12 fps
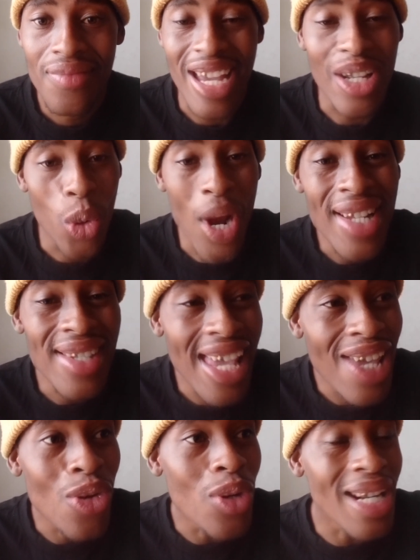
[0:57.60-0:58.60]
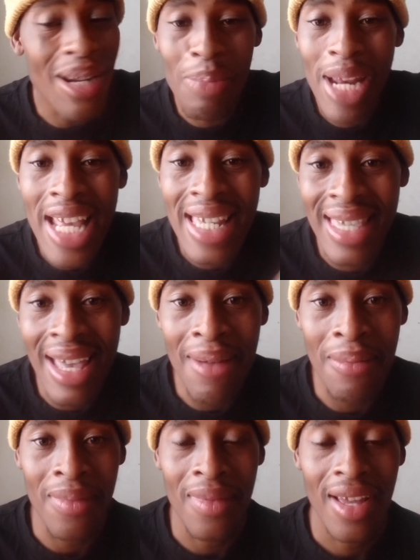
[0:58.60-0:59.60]
that one day you will replace
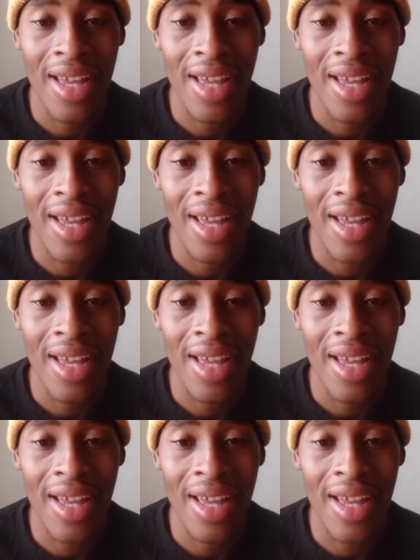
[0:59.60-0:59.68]
them.